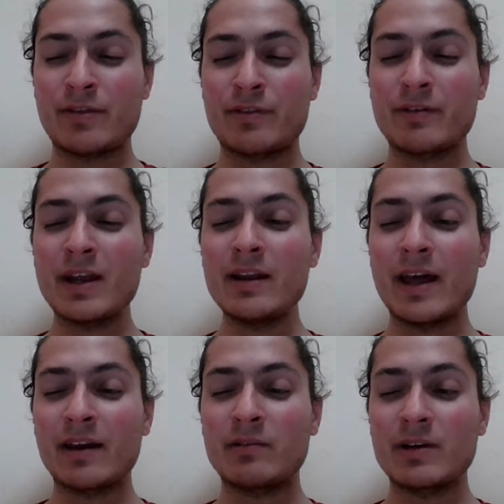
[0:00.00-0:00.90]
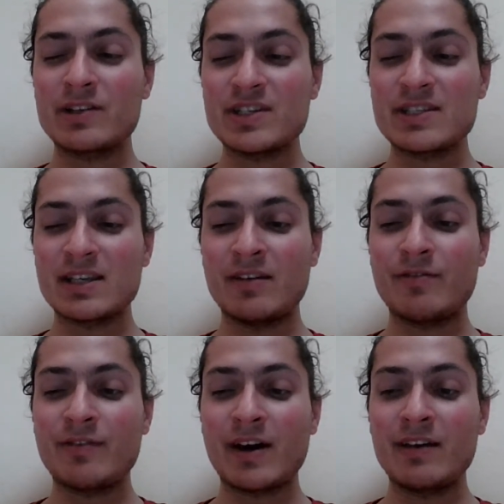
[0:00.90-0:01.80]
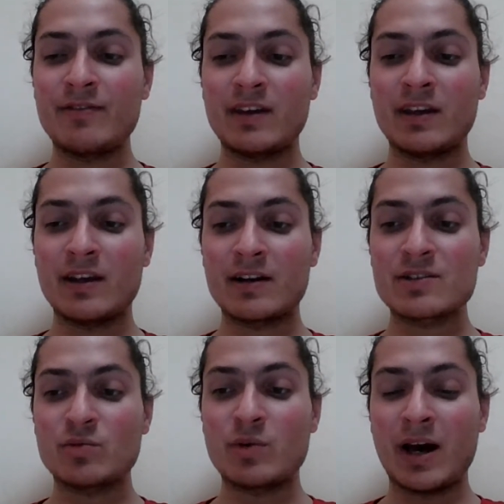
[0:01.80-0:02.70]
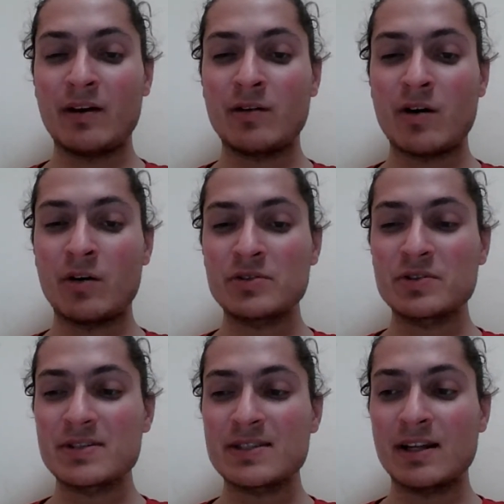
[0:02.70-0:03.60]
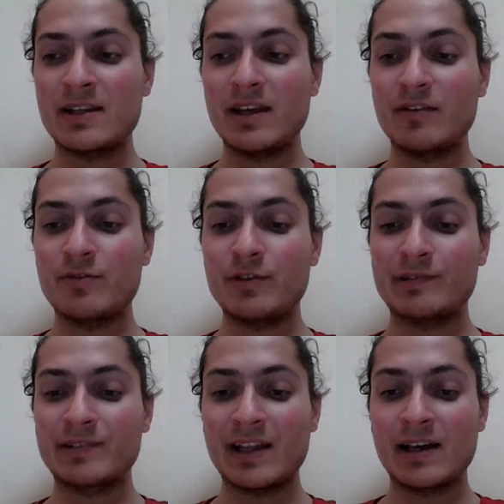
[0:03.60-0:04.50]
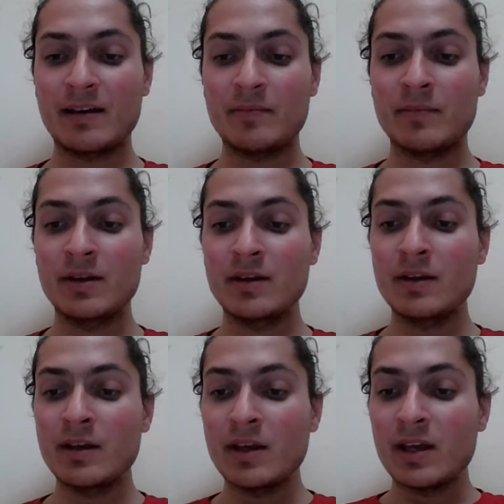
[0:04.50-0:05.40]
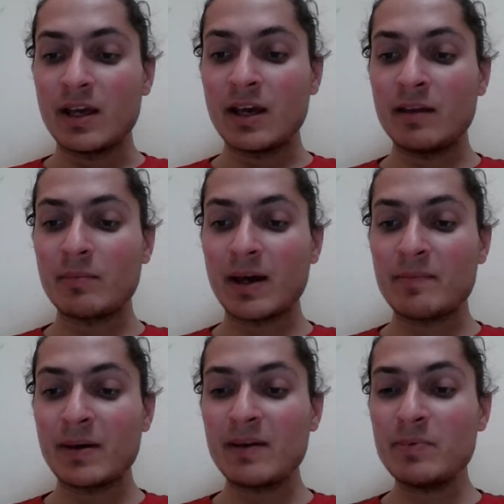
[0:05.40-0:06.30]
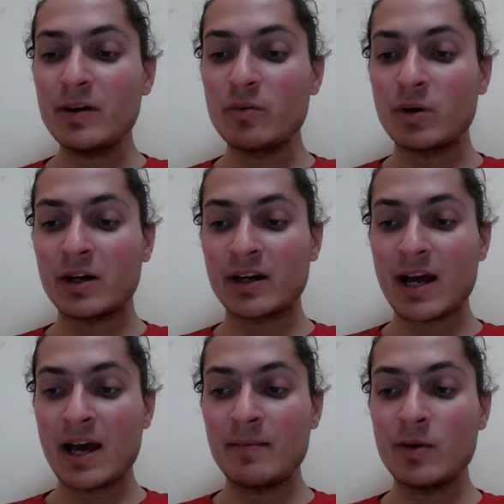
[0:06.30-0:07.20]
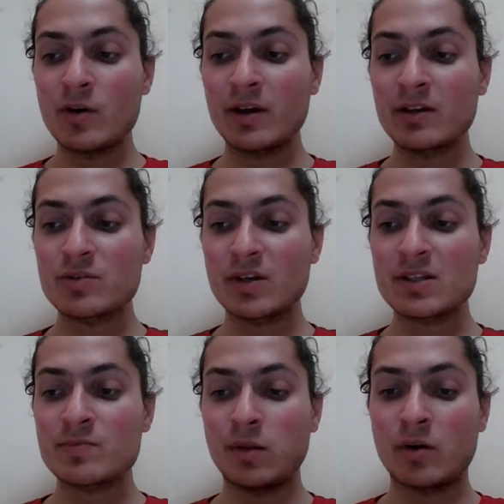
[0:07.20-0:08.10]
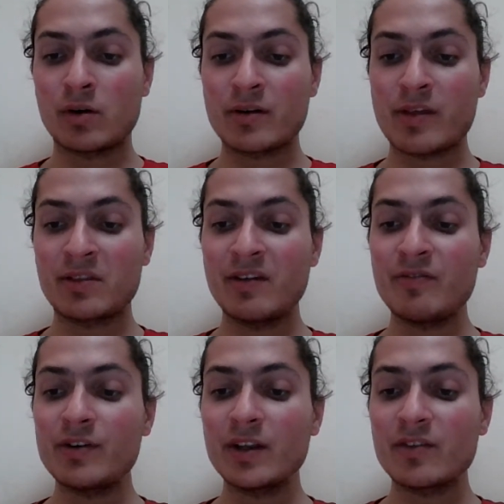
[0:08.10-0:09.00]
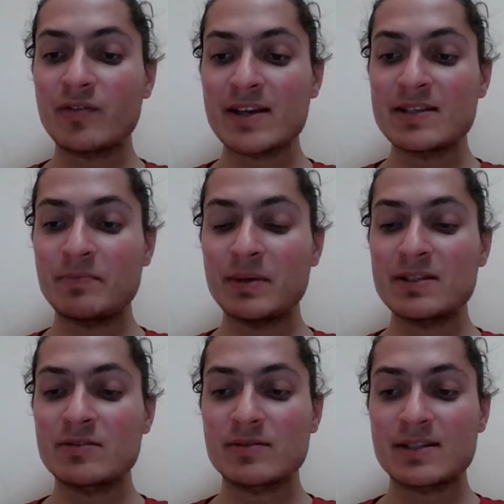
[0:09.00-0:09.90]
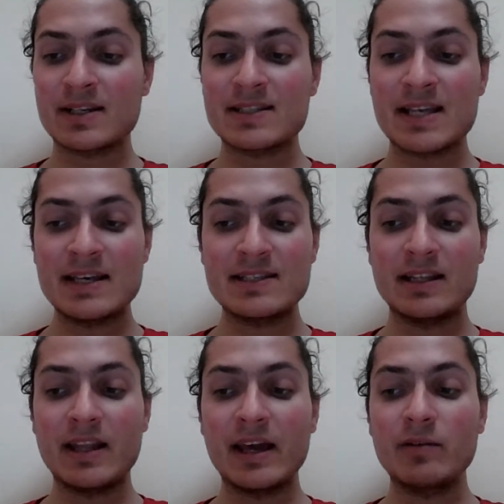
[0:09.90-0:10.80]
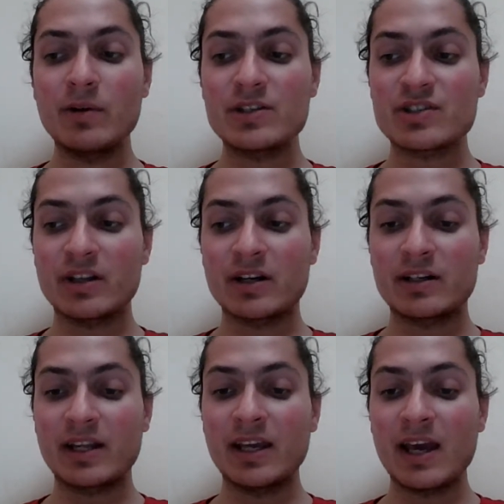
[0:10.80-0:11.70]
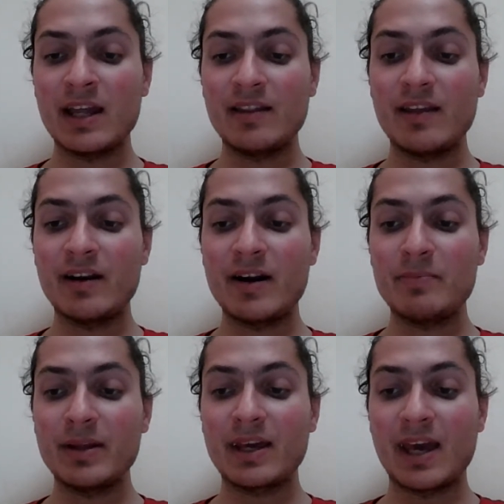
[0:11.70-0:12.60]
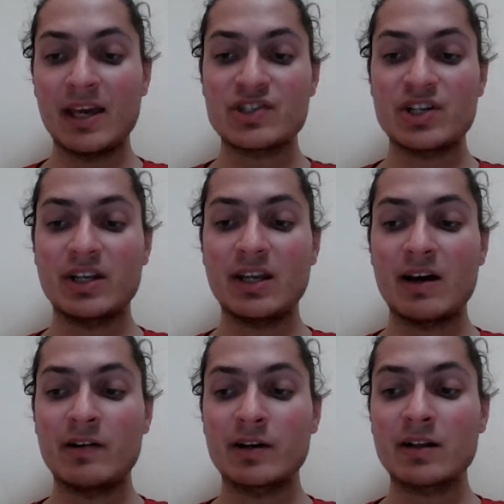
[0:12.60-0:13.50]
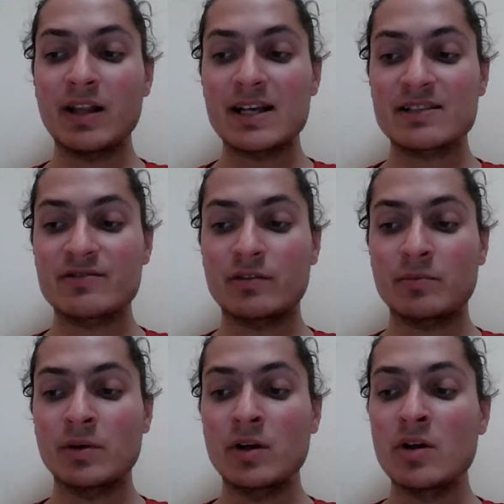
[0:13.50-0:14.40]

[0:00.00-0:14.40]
three languages in 5 years while also studying full time in my paperwork, I'm going to explore the different recipes to success in language learning and their application in our classroom.